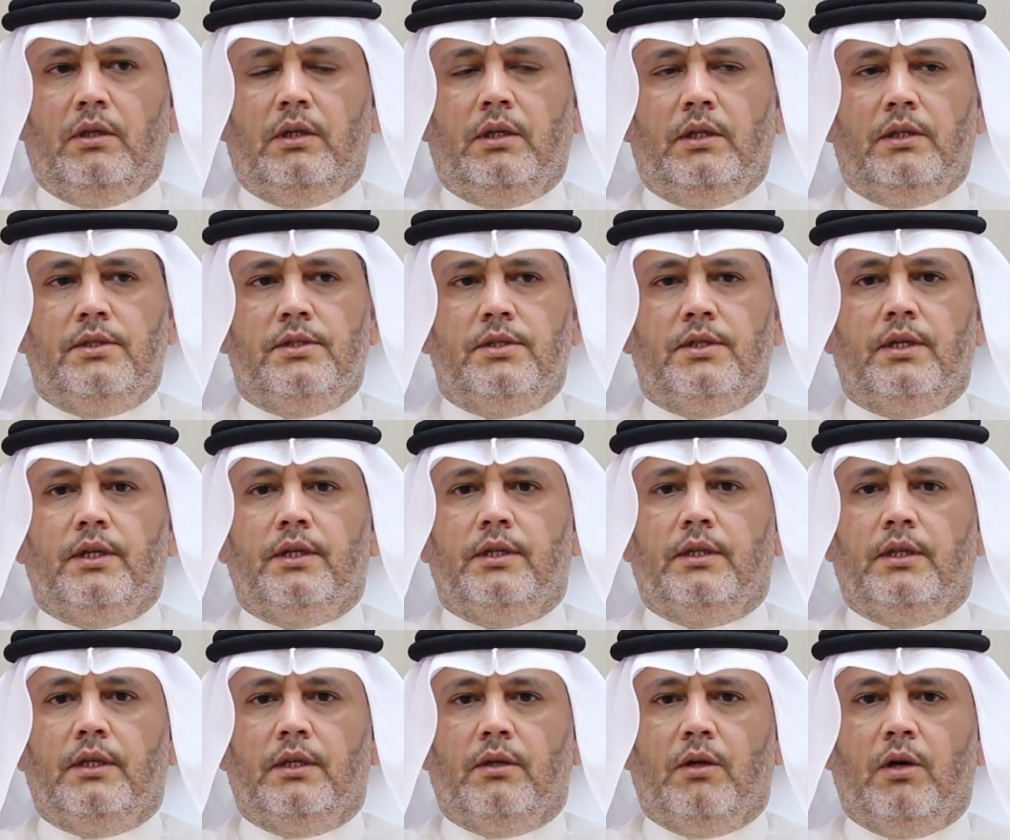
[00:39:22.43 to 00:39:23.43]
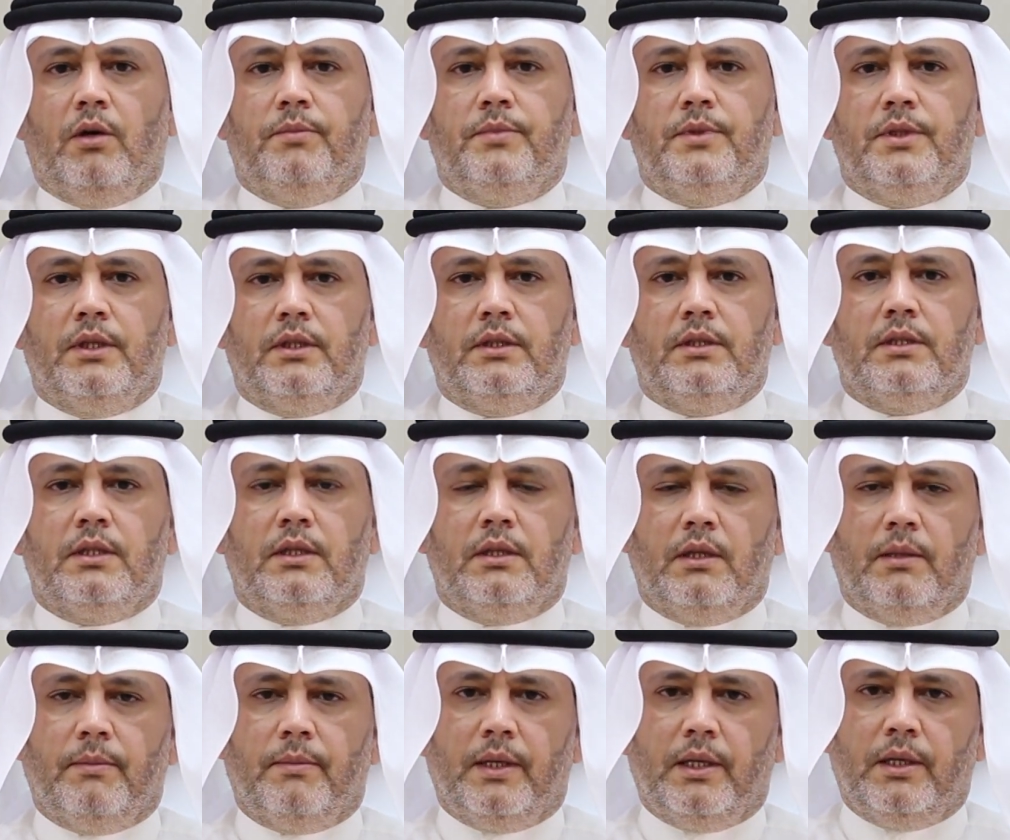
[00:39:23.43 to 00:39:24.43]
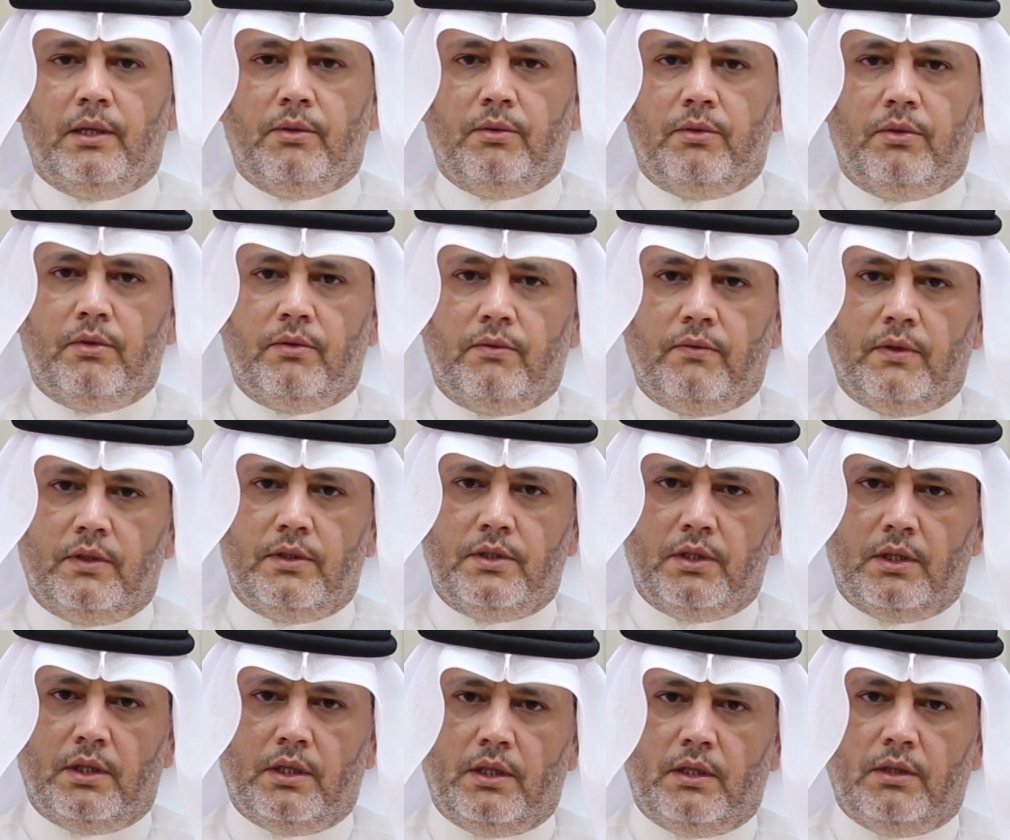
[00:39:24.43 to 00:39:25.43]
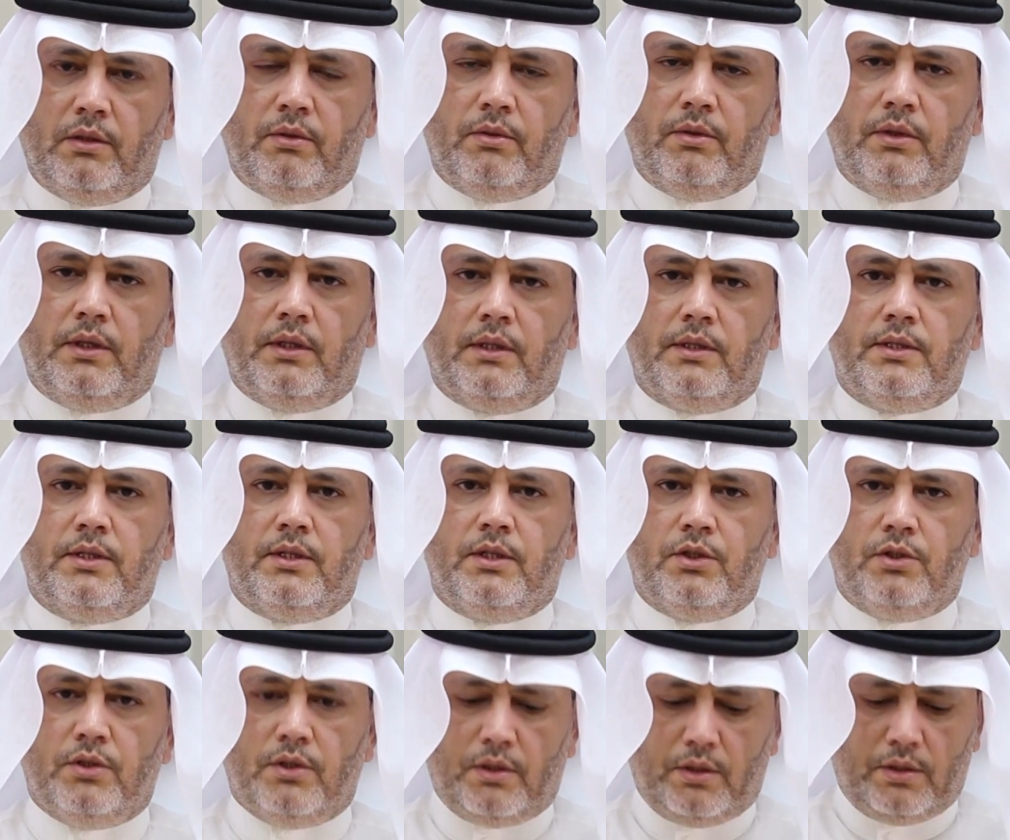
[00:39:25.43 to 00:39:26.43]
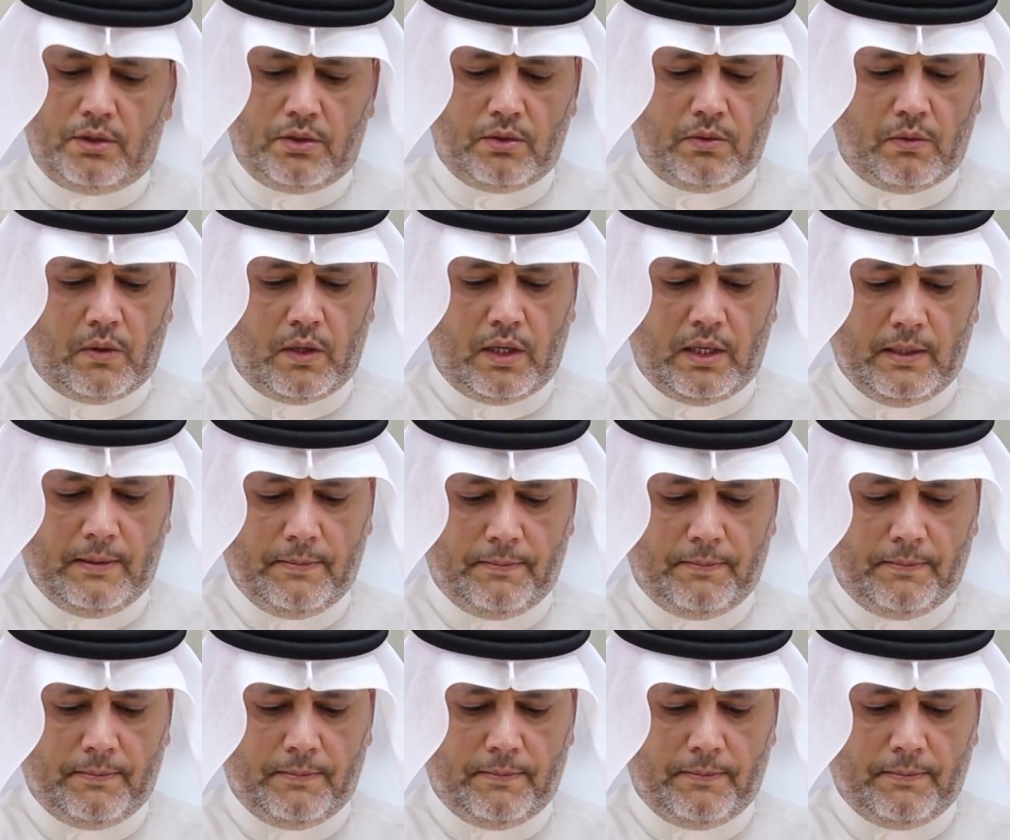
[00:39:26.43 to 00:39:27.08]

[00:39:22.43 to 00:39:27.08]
inserting objects in the mouth of the child during the seizure and so on.